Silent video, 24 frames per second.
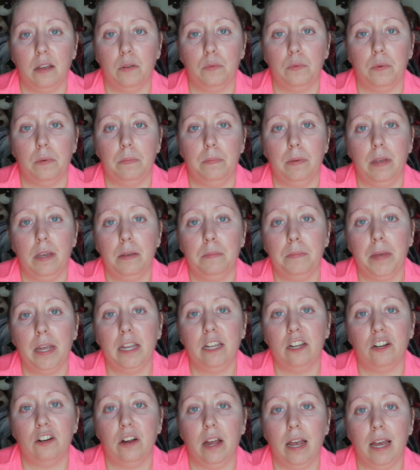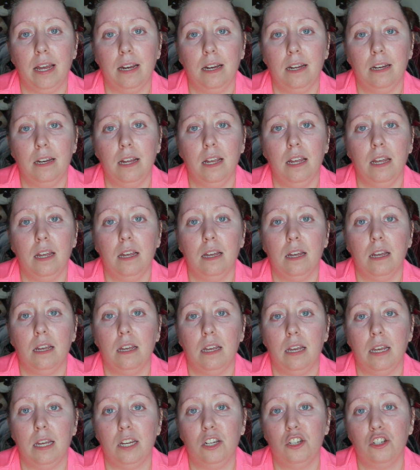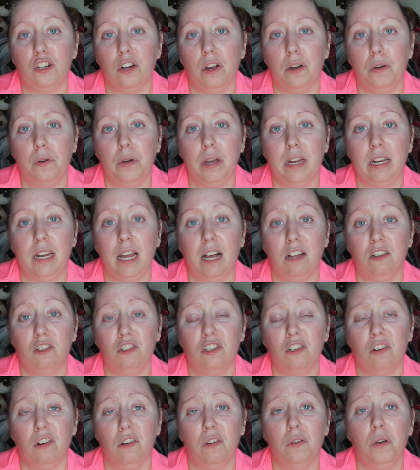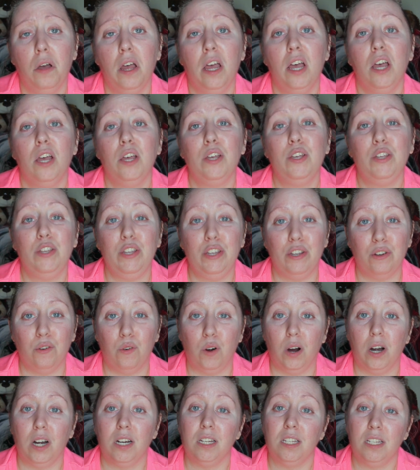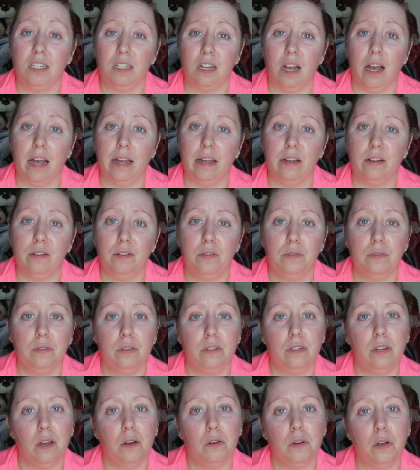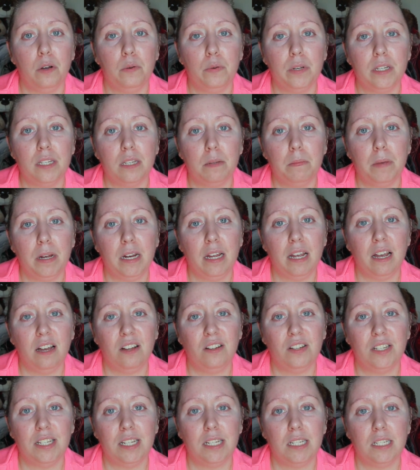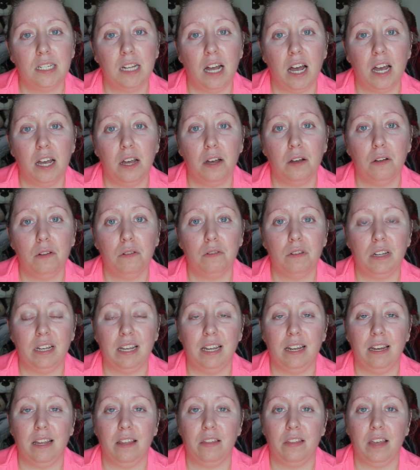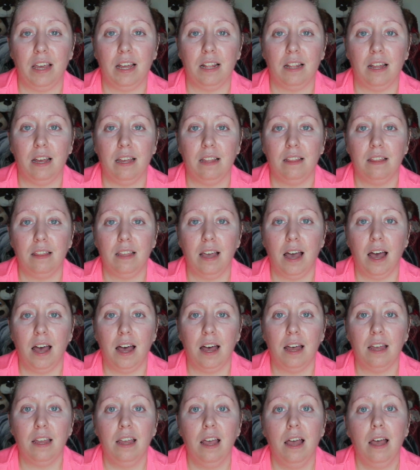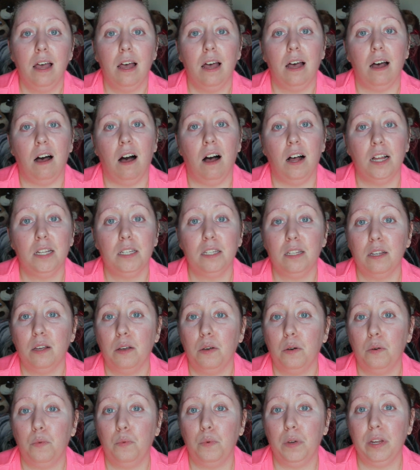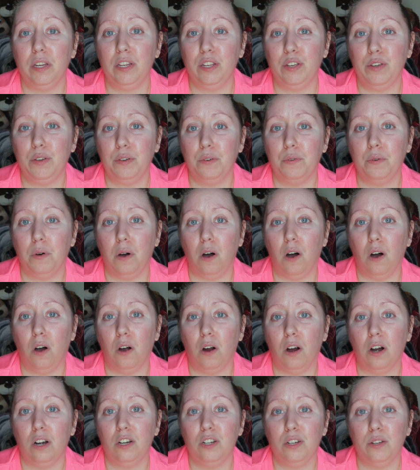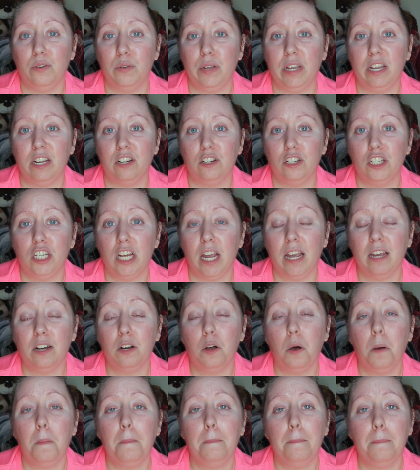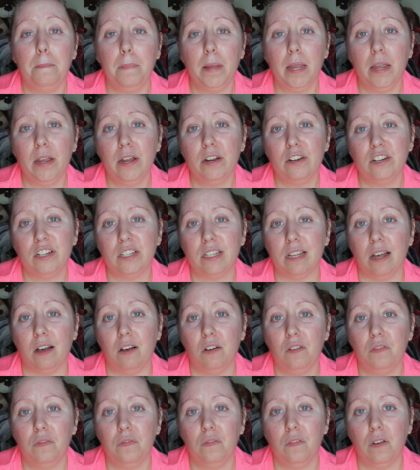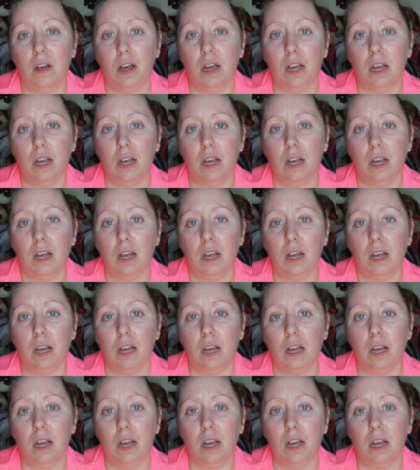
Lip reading: would be make your editing, intro, and outro your style. Don't go with somebody else's style, anything like that. Also, when you are doing your channel, be yourself.